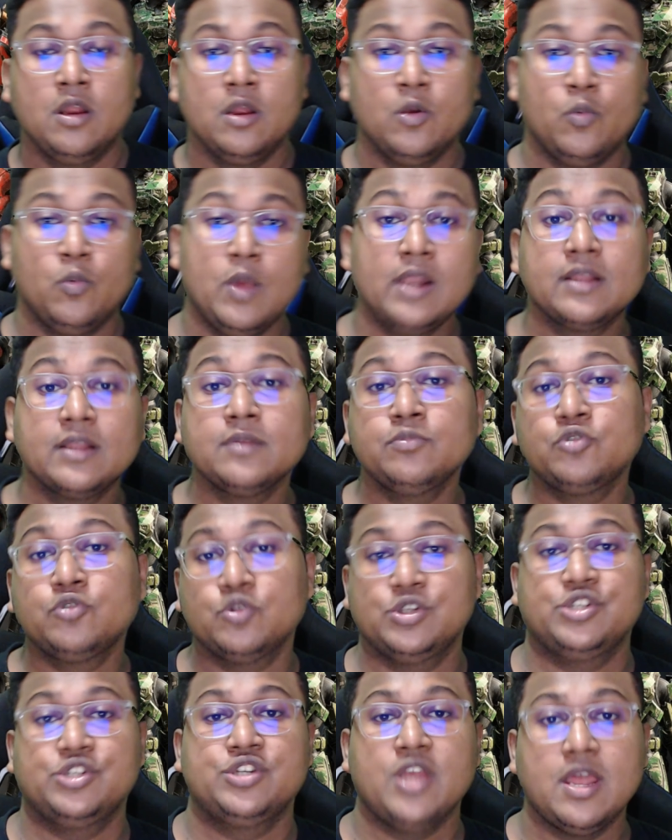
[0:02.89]
Welcome to
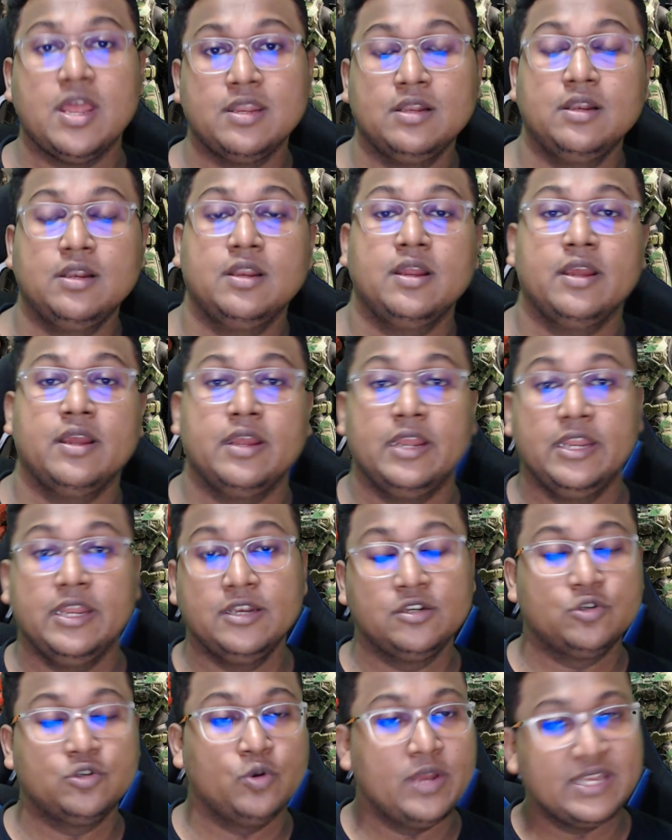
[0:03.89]
the channel. In
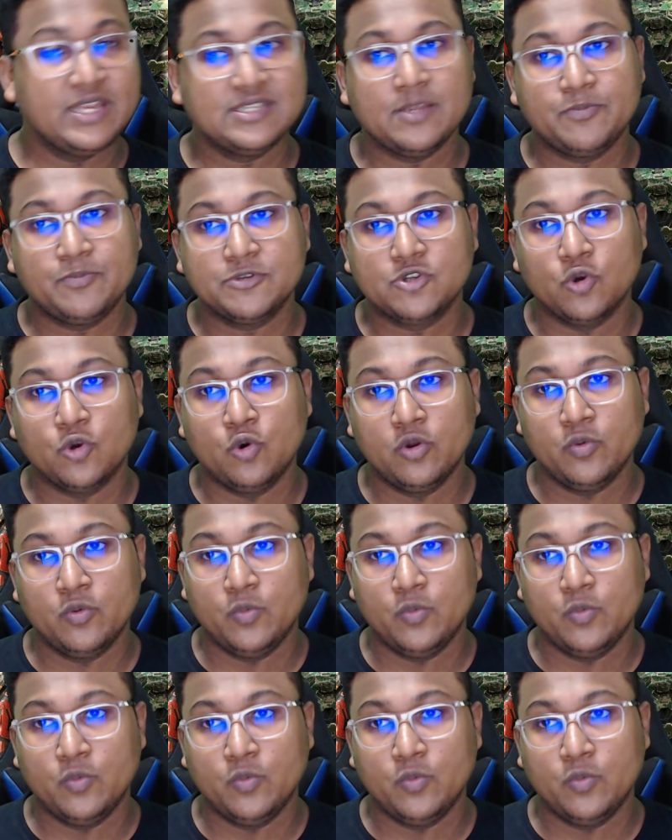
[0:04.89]
today's episode,